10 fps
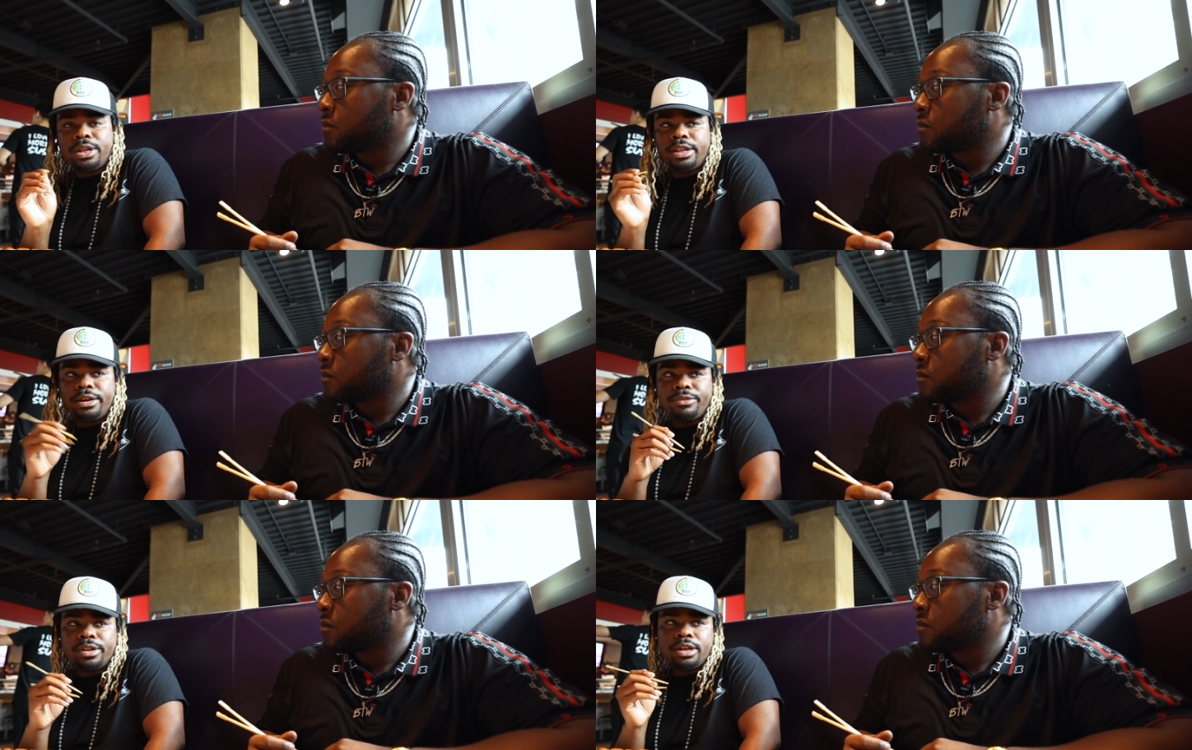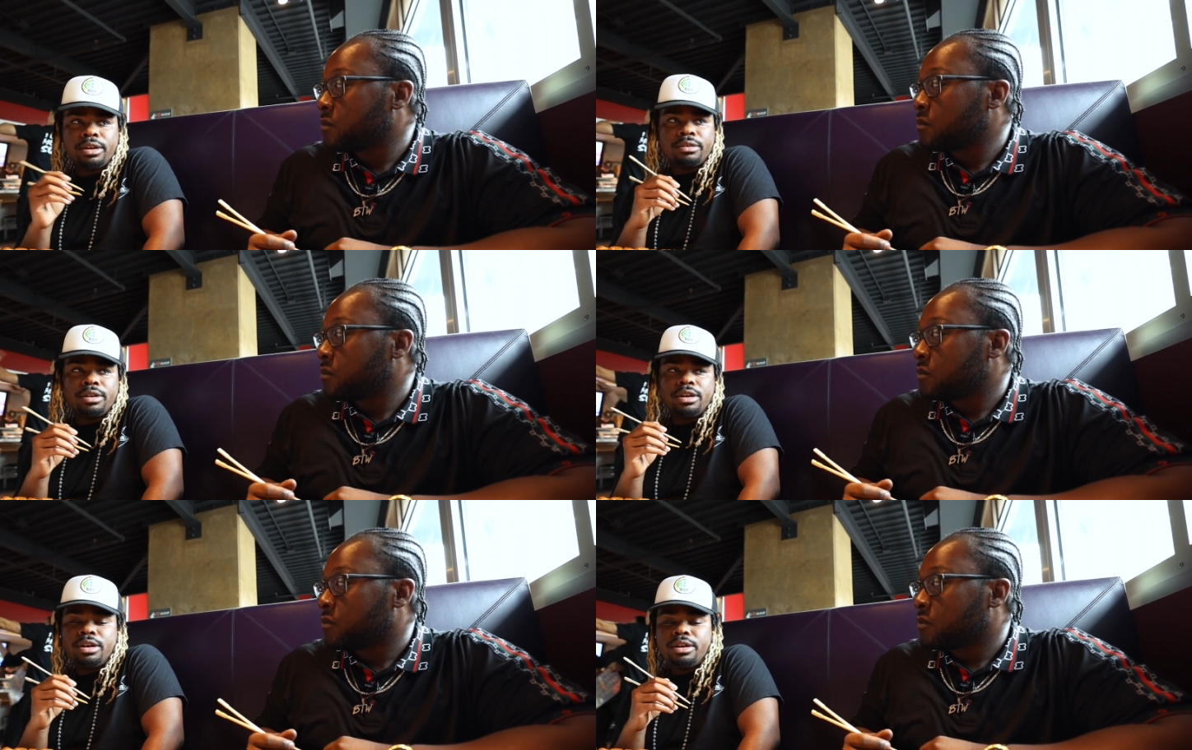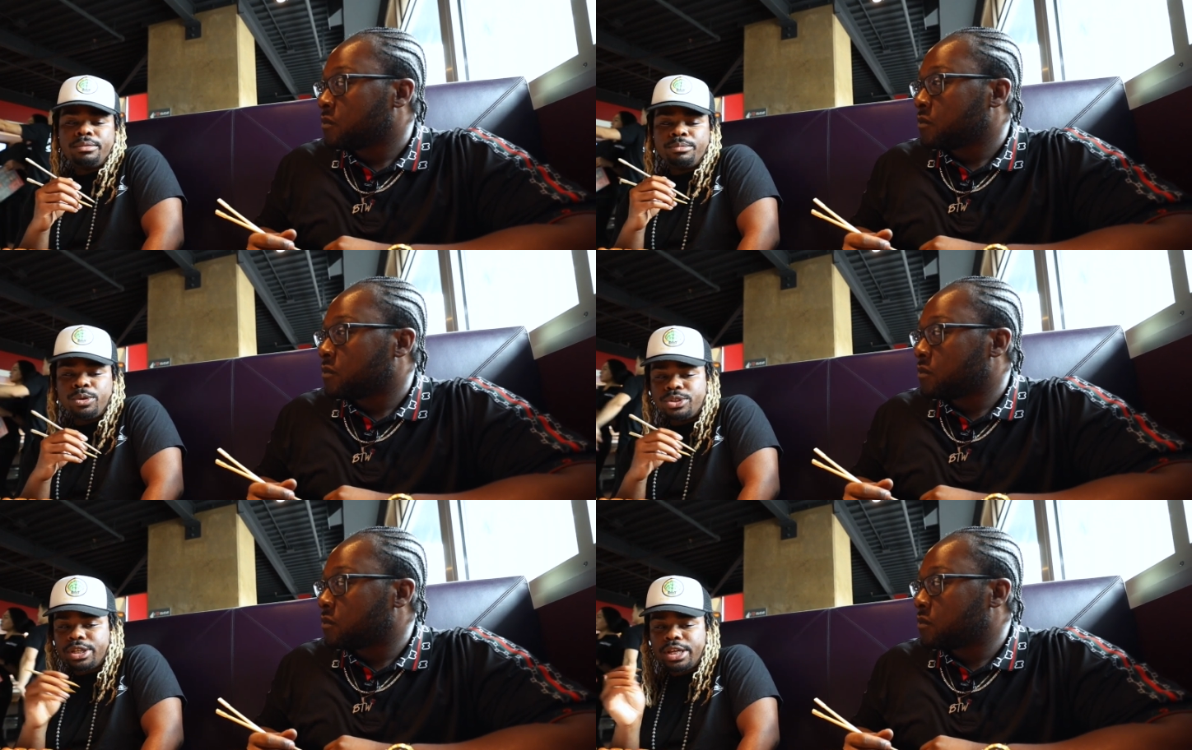Speaker 1: I love the
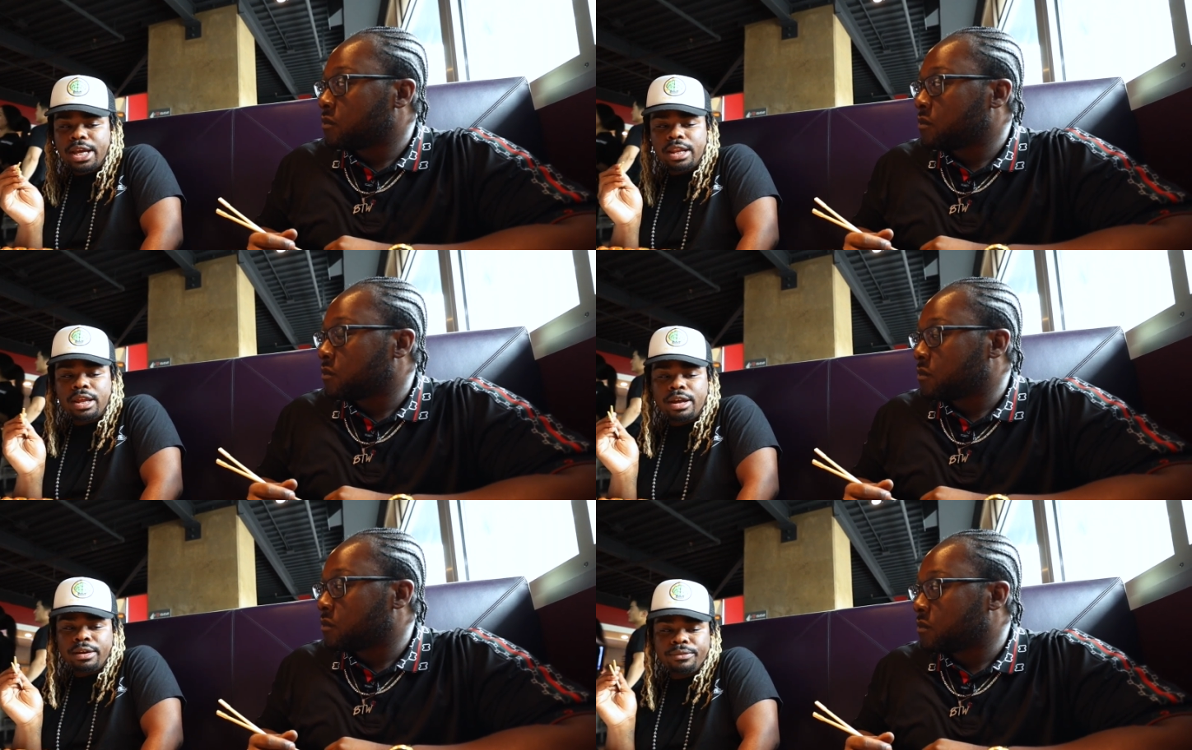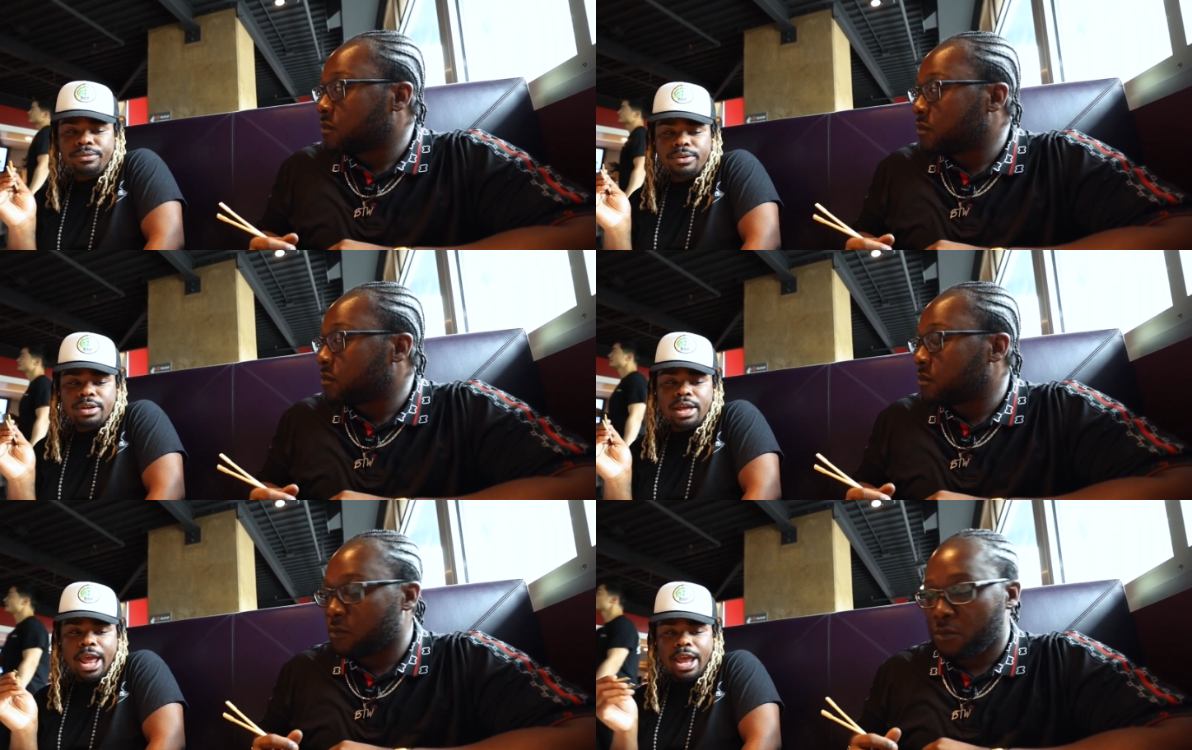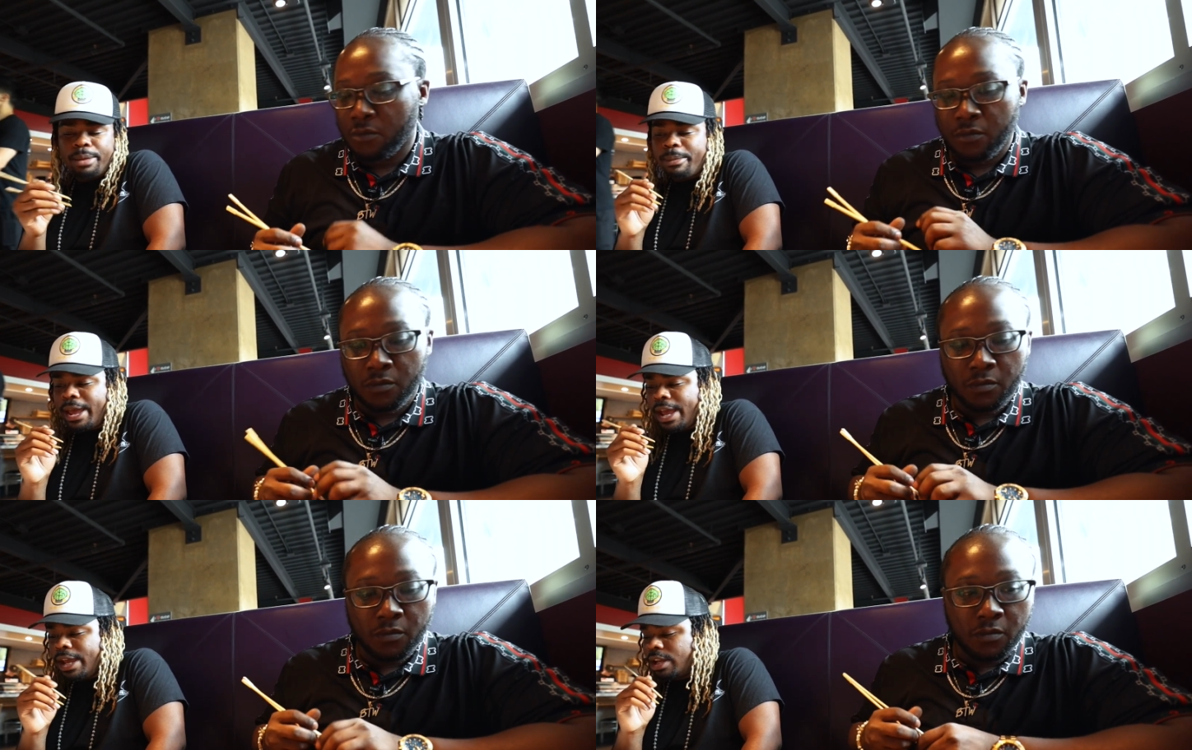music. I love anime
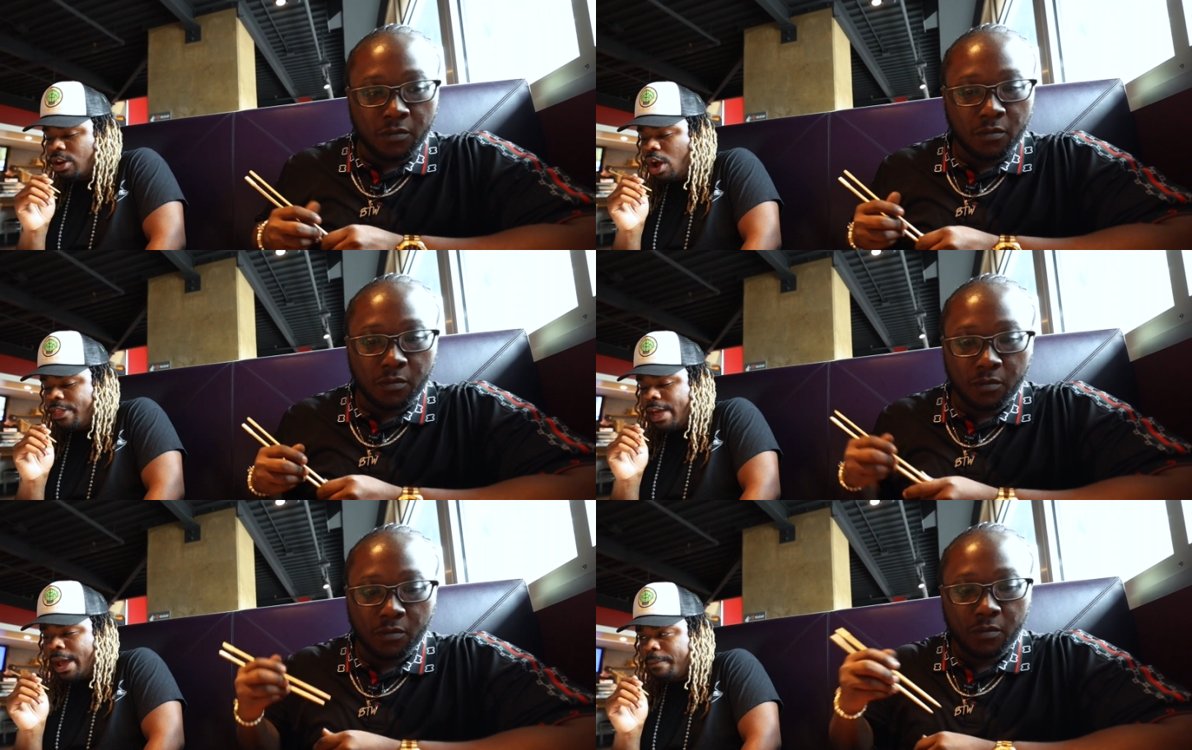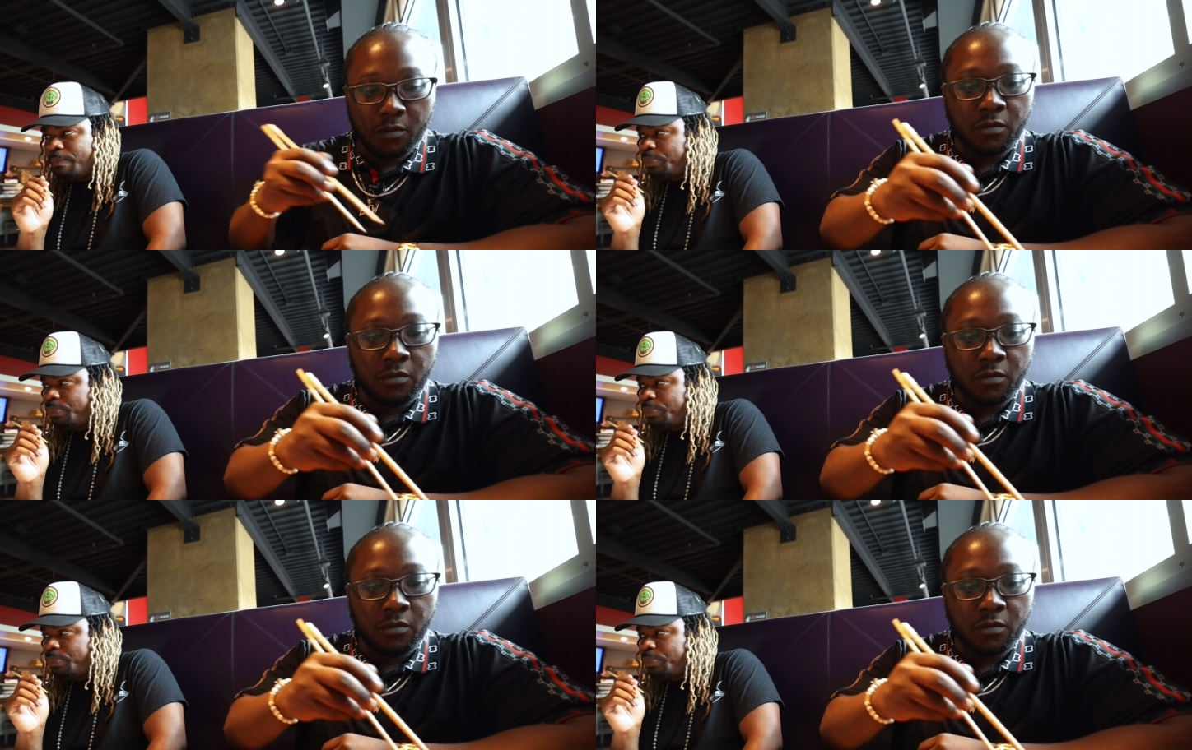and all that.